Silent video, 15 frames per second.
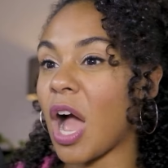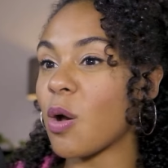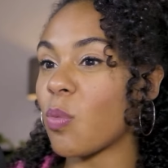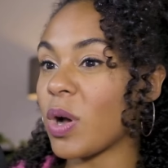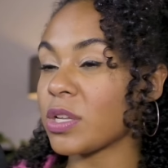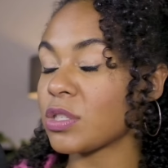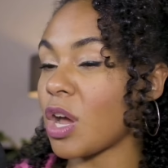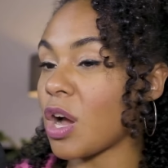I
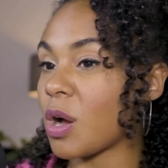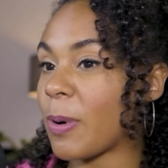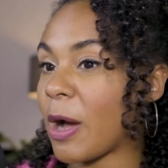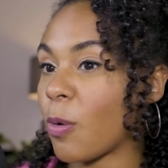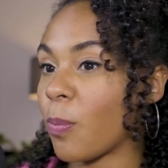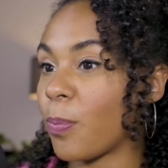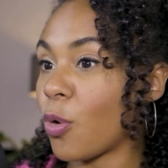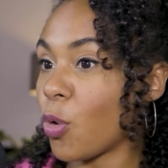want to talk
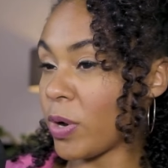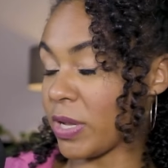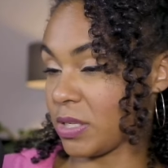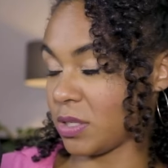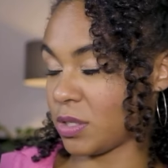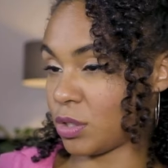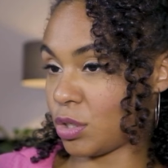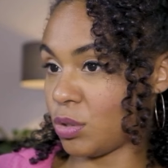about
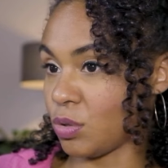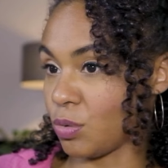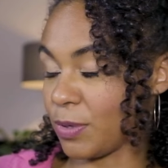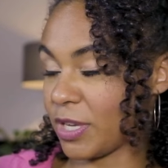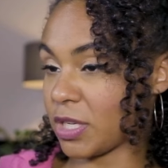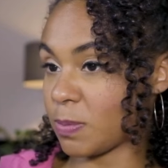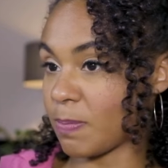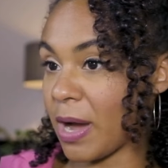points too,
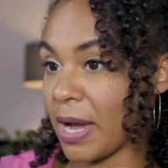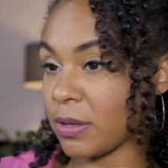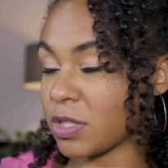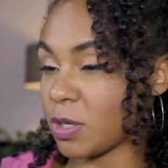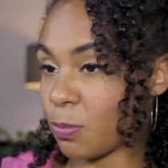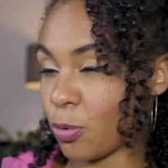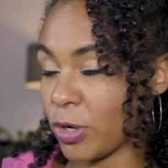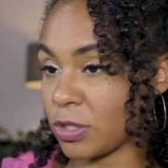because miles
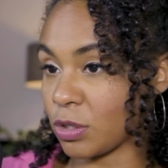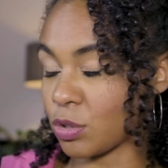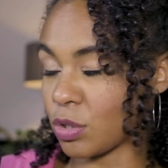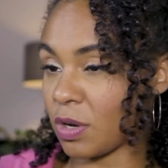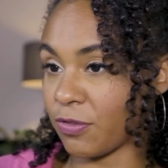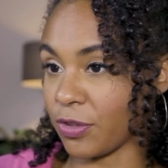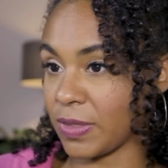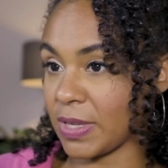and points are two
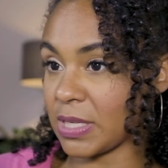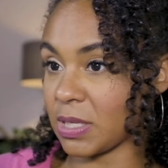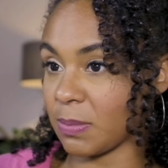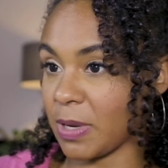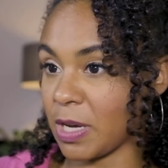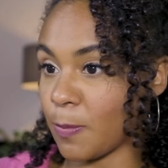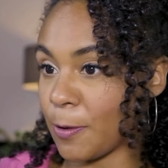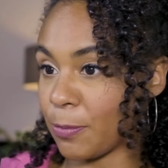different things, and
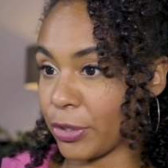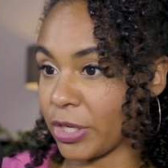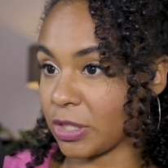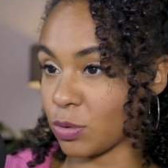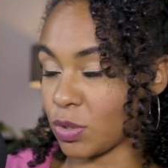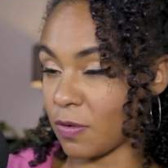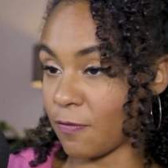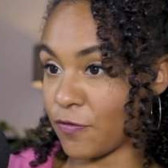many people get
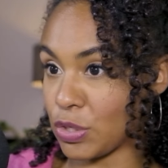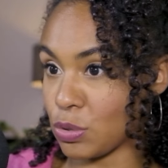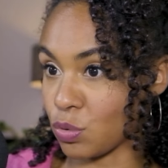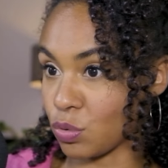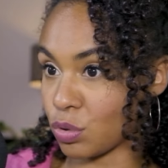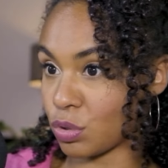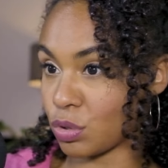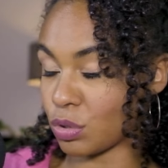those
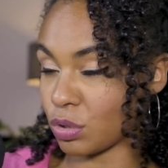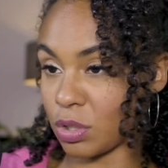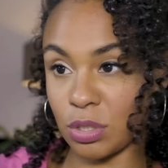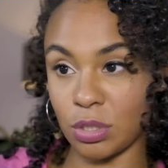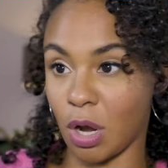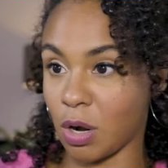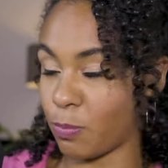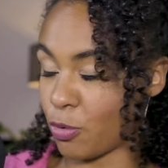confused. Can you explain? Let's talk